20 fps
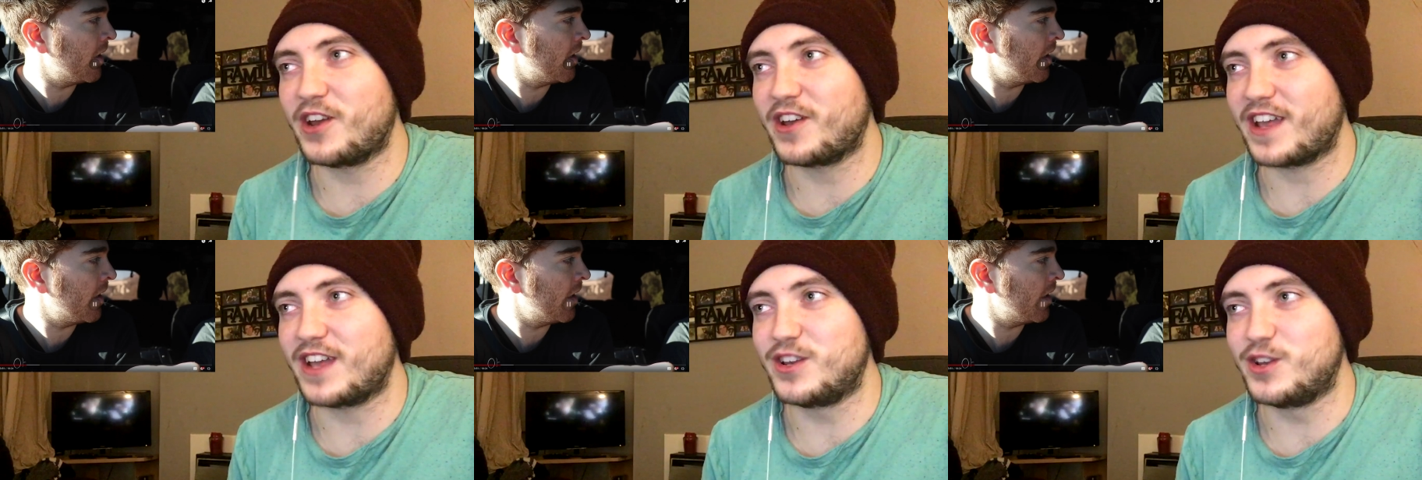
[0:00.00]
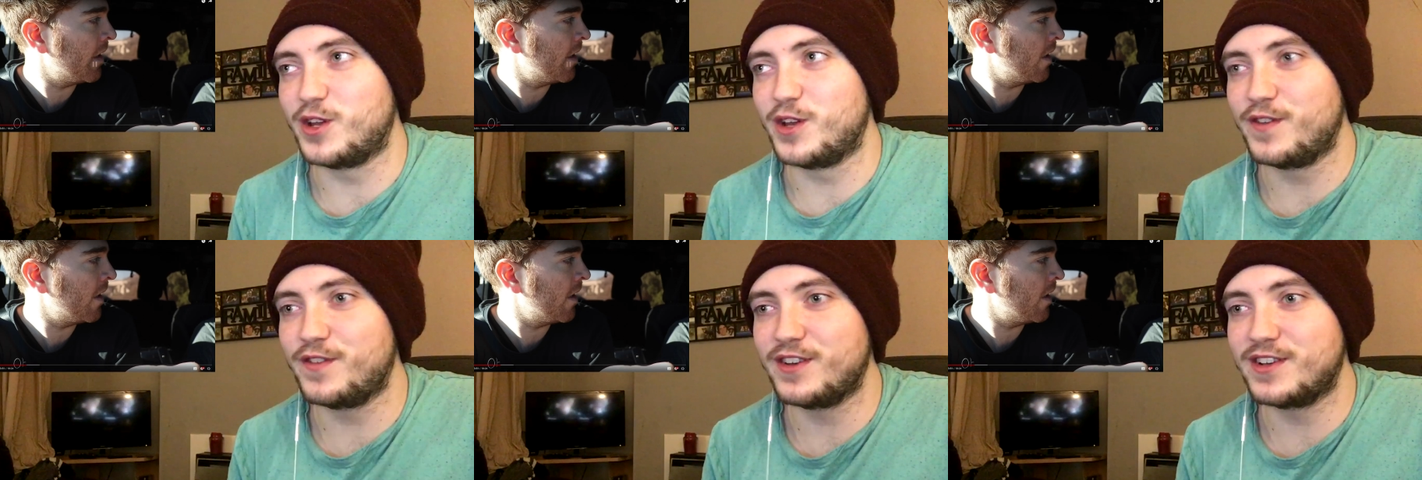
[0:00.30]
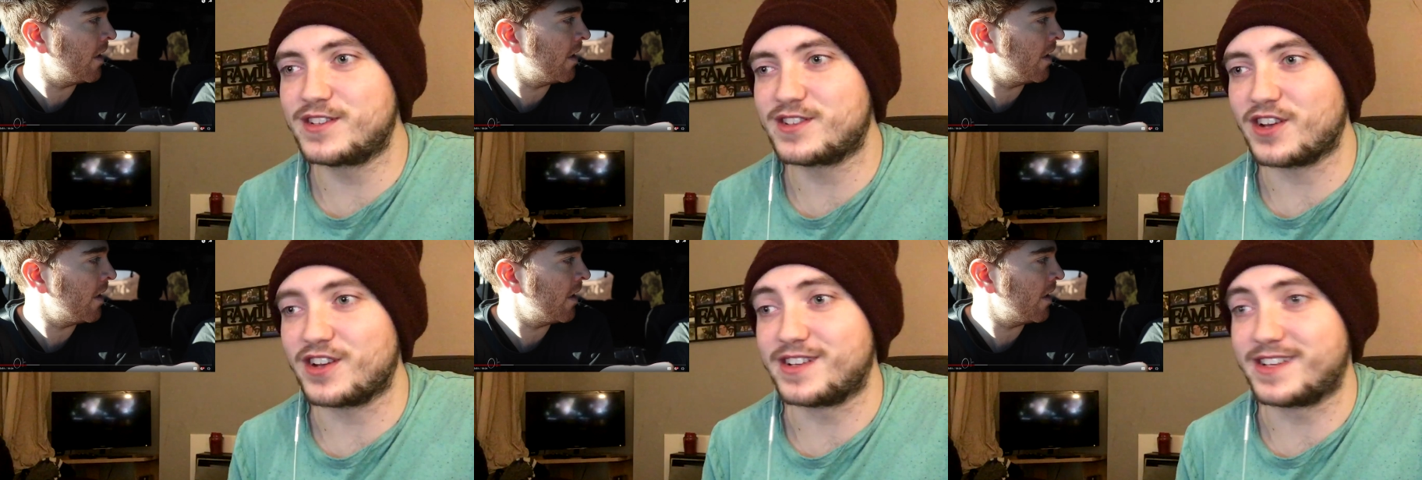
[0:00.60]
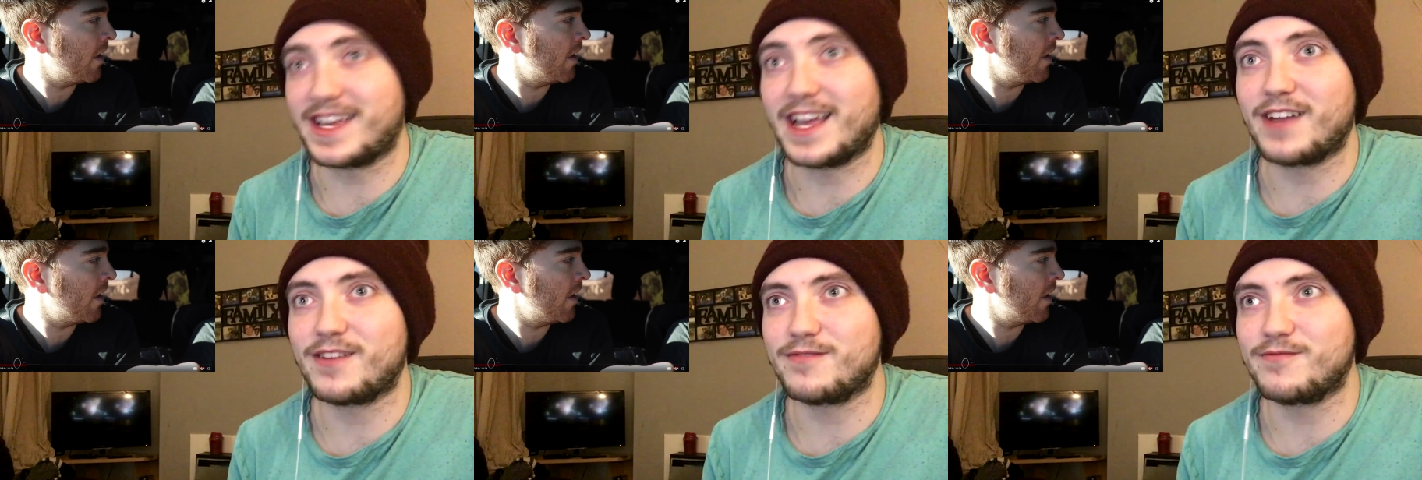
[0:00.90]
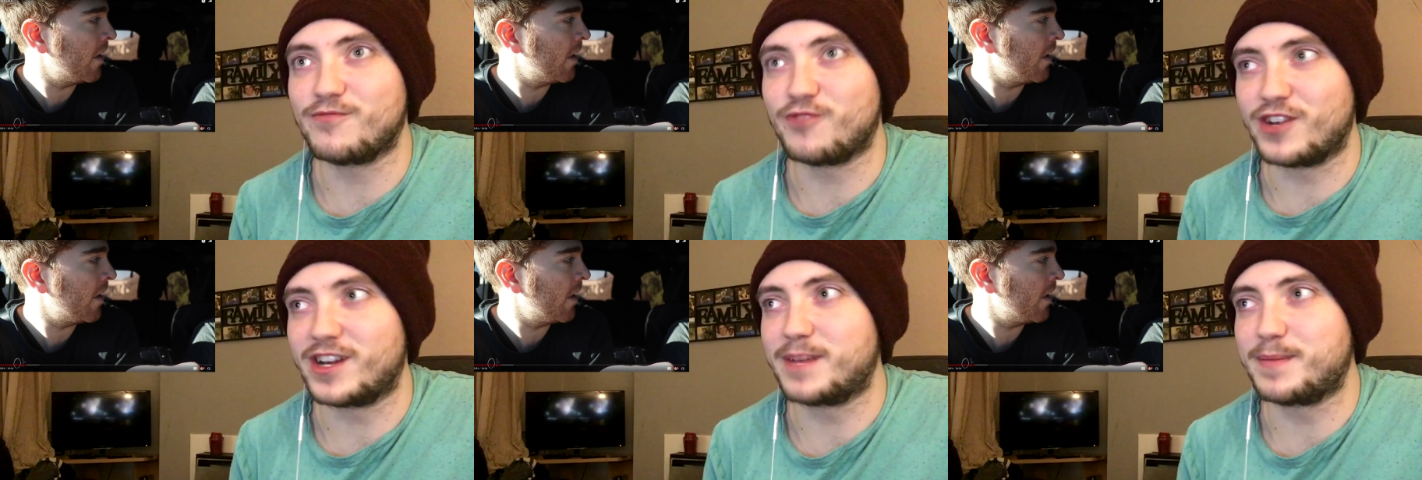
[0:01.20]
Speaker 1: I get nervous, I
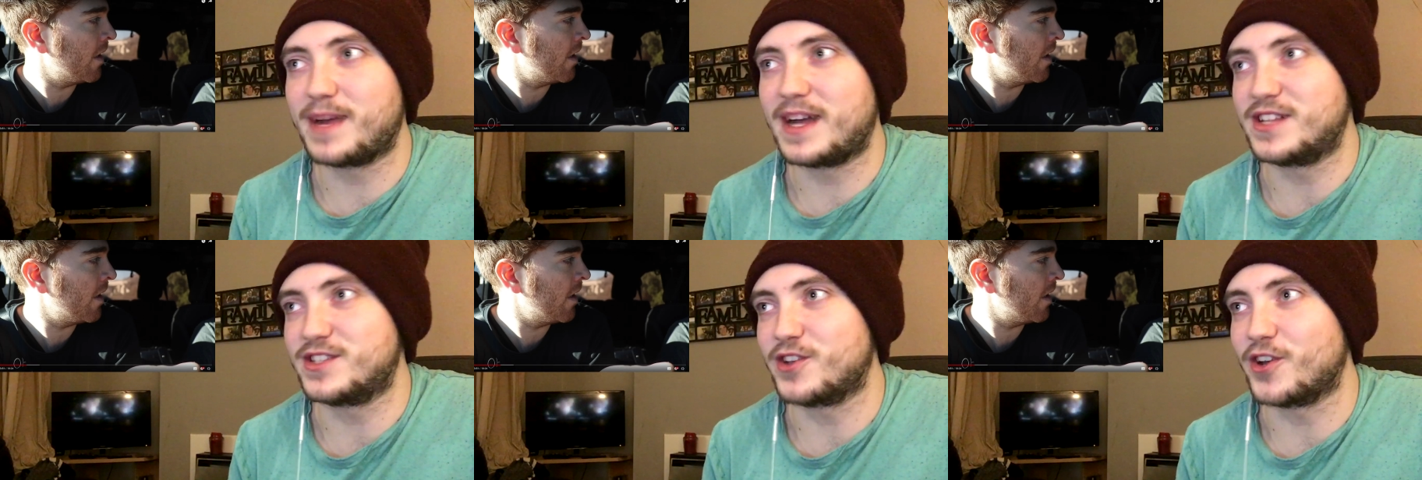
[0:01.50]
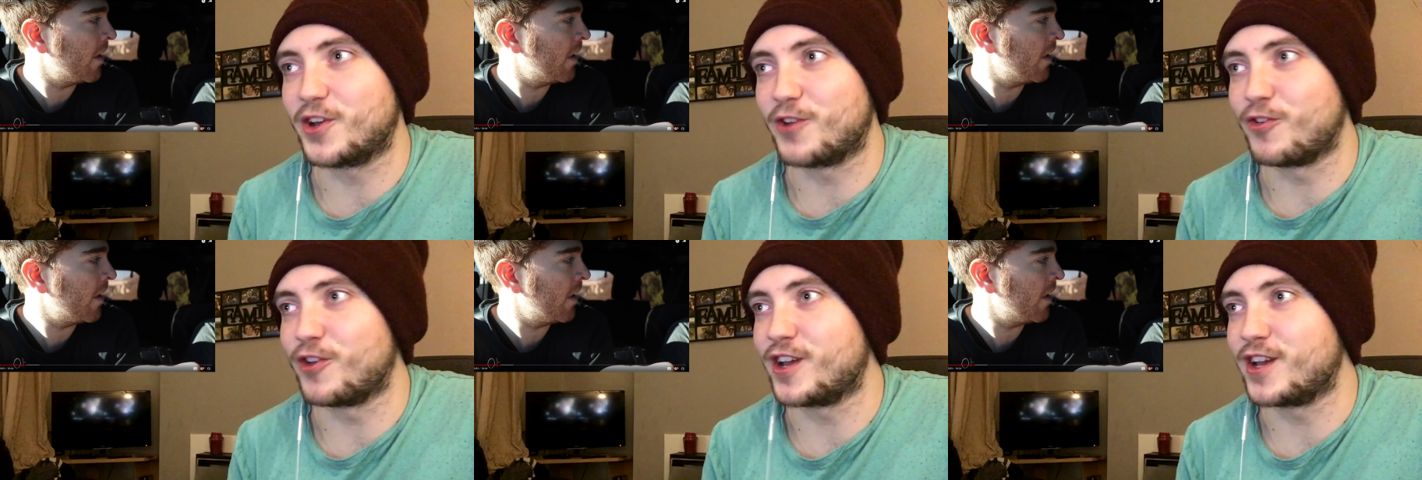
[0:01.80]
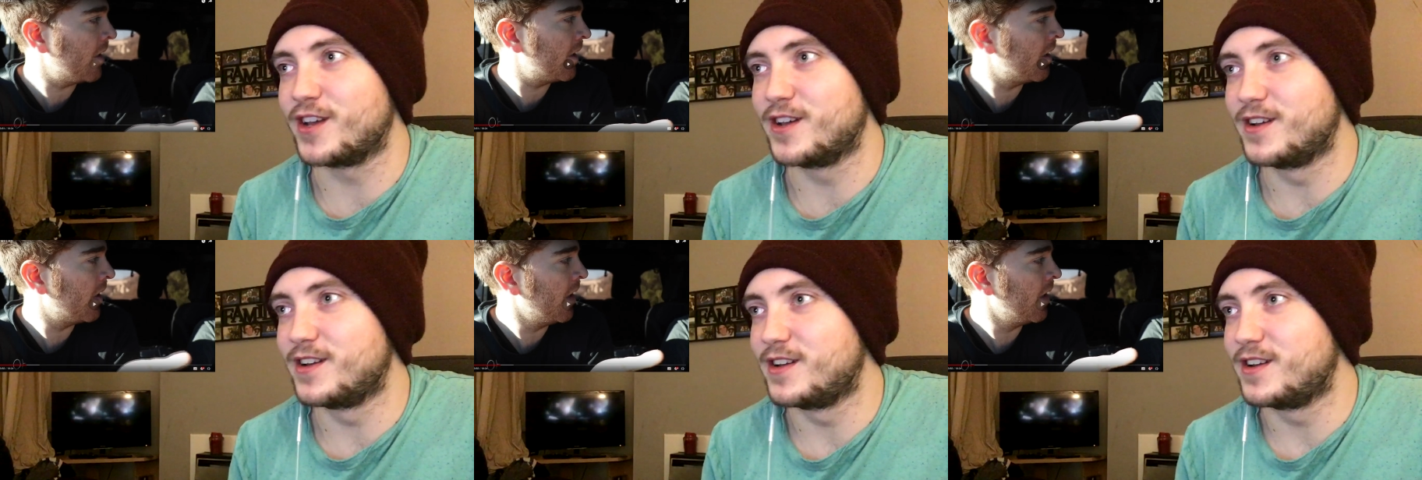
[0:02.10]
get really bad diarrhea.